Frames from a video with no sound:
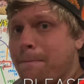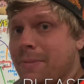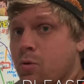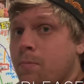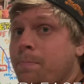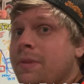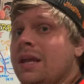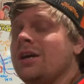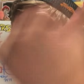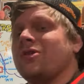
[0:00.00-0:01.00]
Mew.
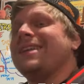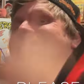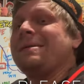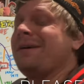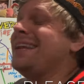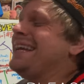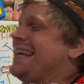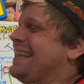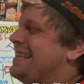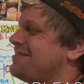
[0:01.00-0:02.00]
So hit that button,
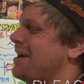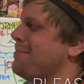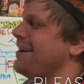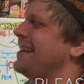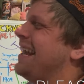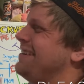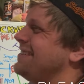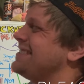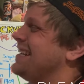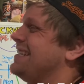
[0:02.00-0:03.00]
hit that subscribe button, and
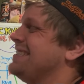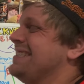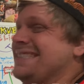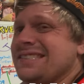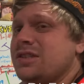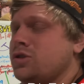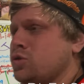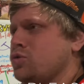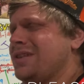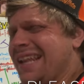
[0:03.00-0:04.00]
let's get
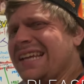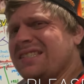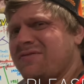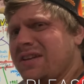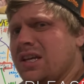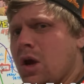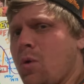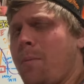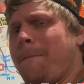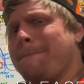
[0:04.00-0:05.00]
into today's video.